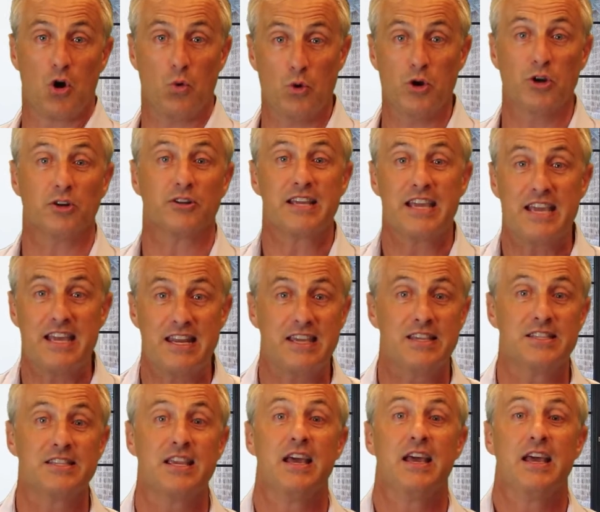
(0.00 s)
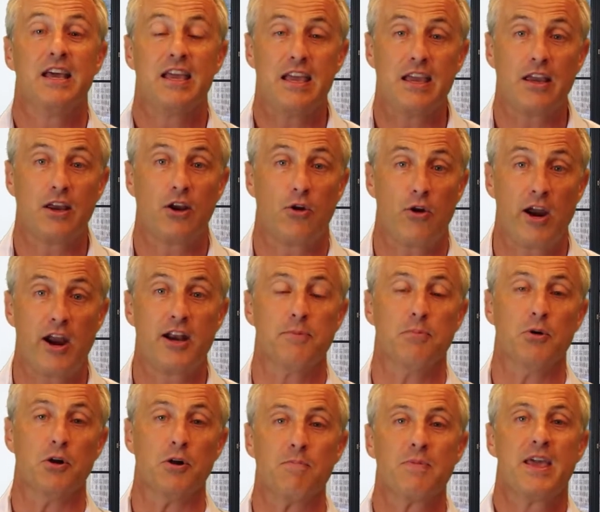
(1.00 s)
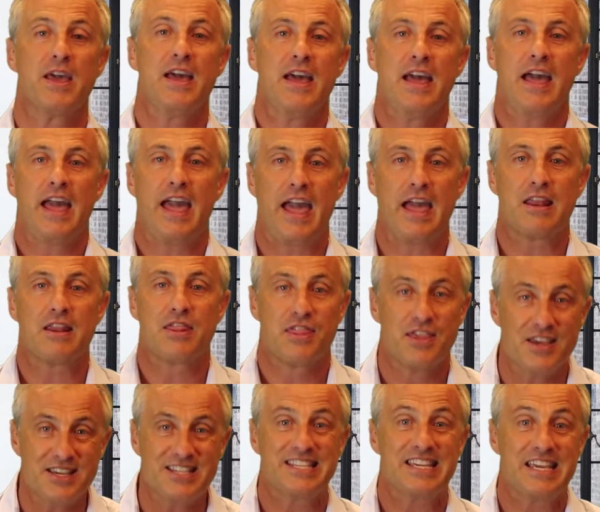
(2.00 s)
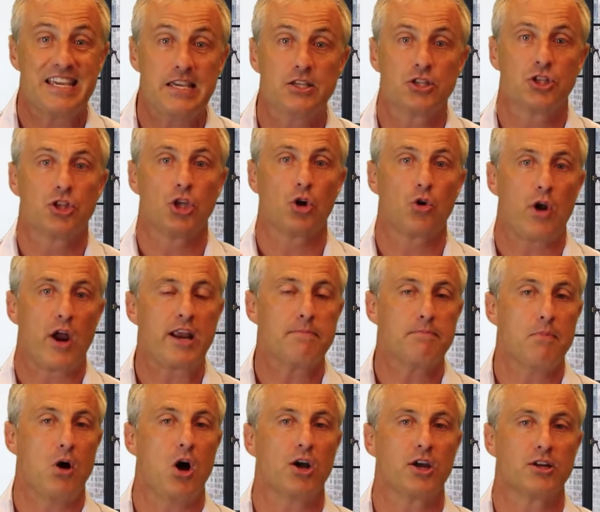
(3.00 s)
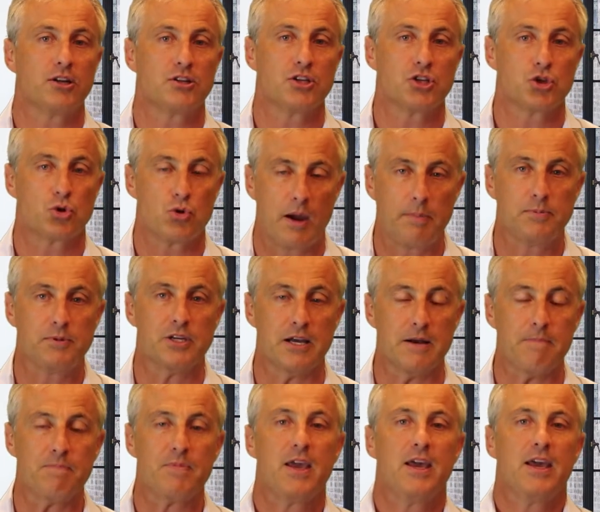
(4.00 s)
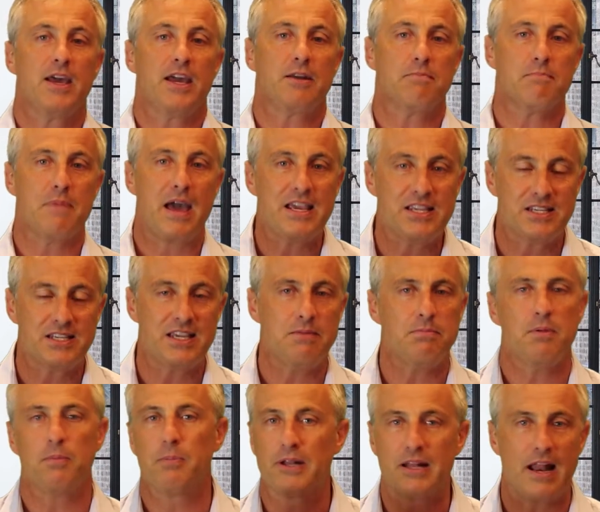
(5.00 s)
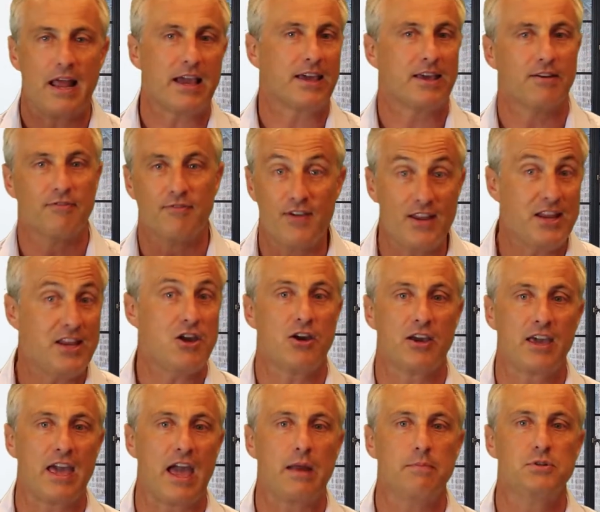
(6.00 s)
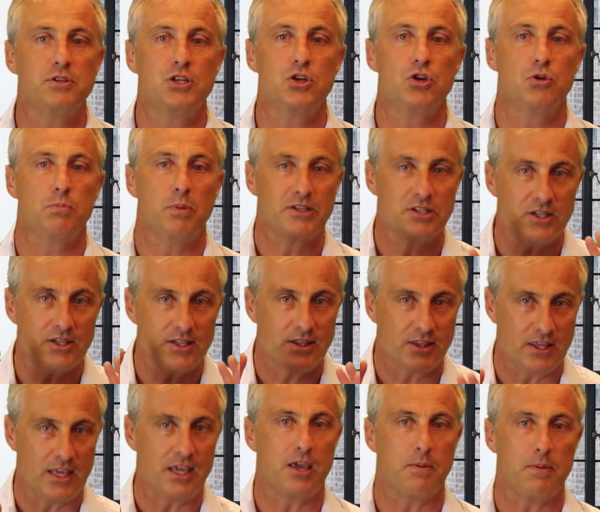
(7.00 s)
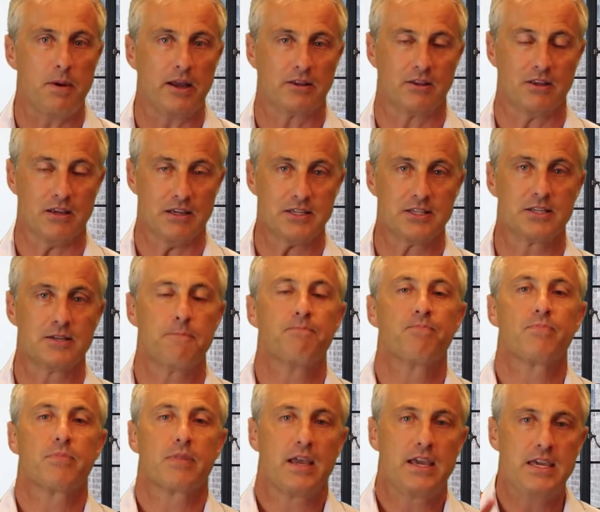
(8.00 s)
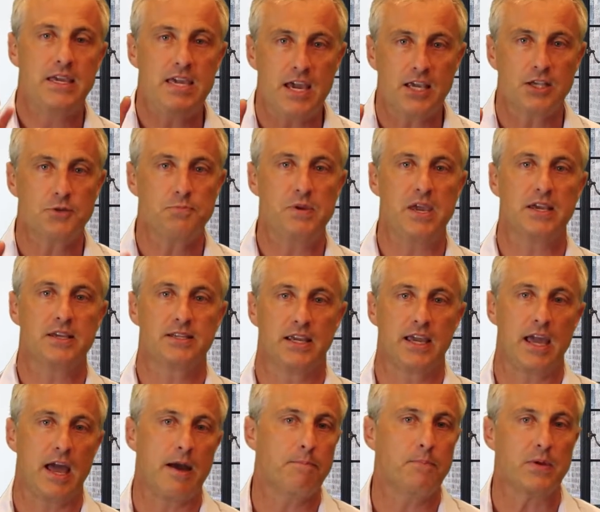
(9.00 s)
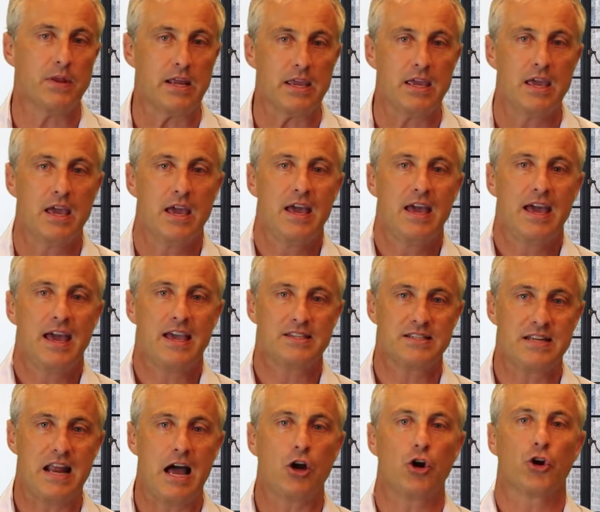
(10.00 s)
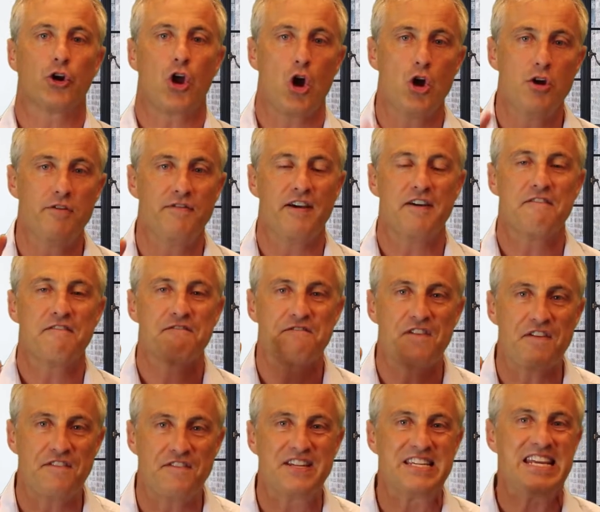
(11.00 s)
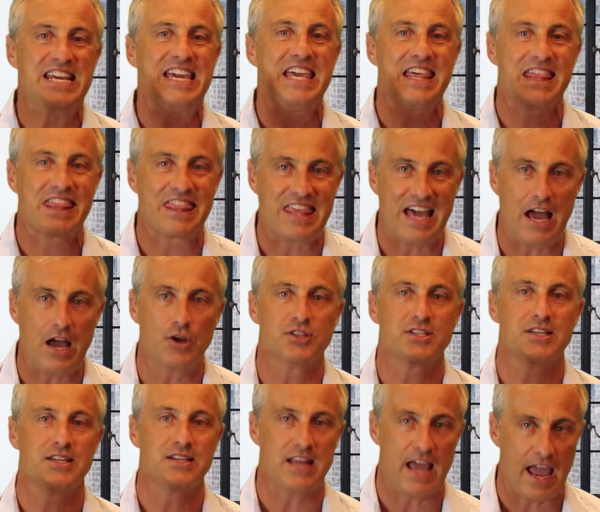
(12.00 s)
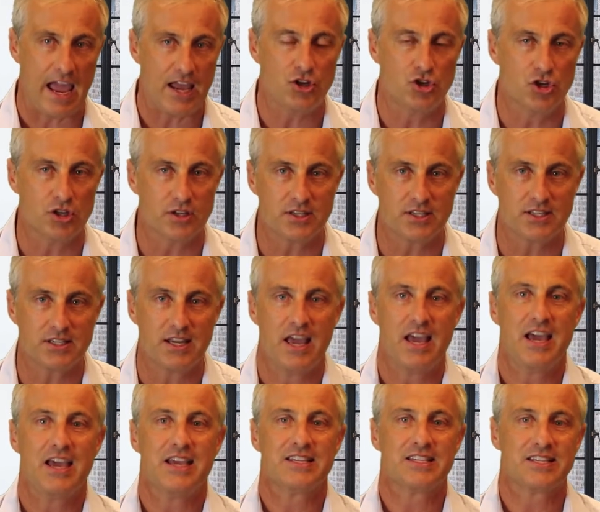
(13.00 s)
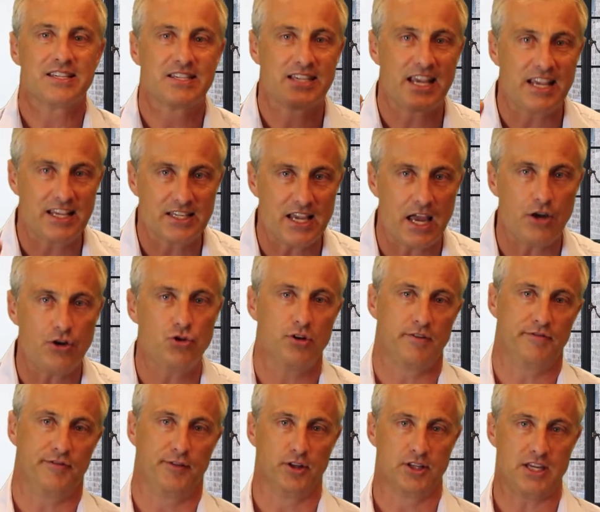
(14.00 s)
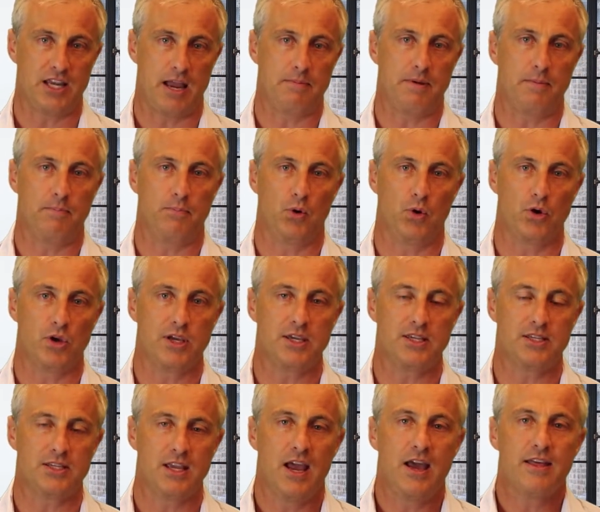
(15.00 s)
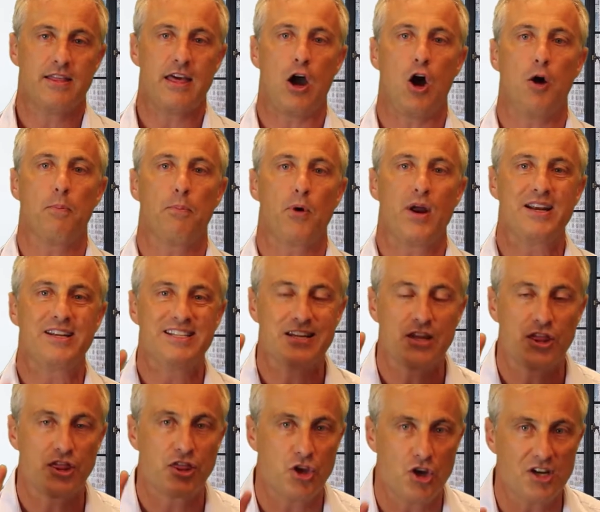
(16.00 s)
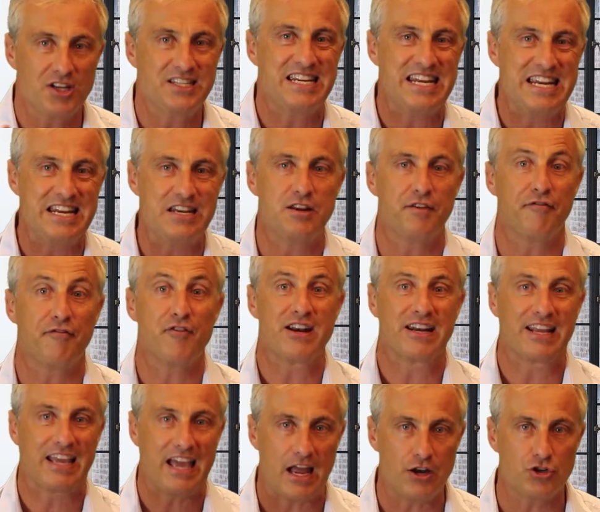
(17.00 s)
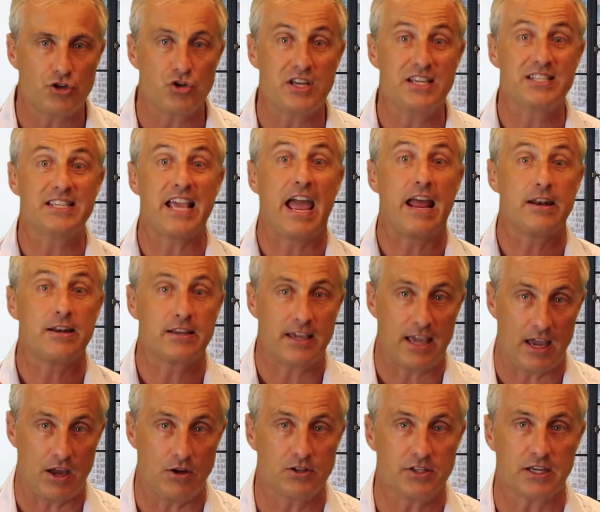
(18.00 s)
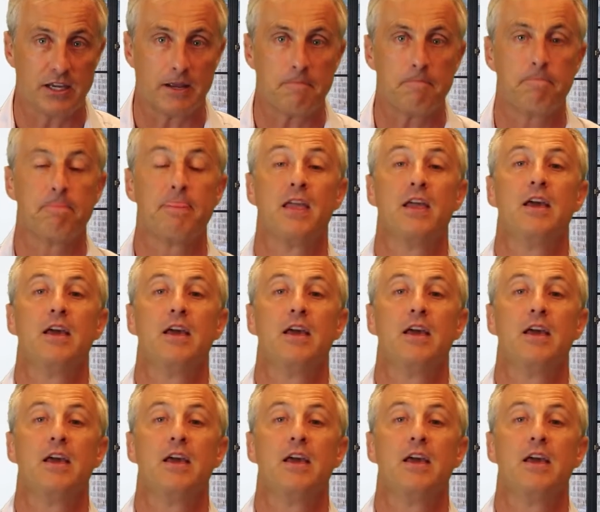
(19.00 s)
world. It is incredible. And this is the great market disruptor. It may seem a bit like a video game to you, but just think about this. eXp as a company has now got over 50,000 agents, 600 full-time employees. They operate in 13 different countries and counting.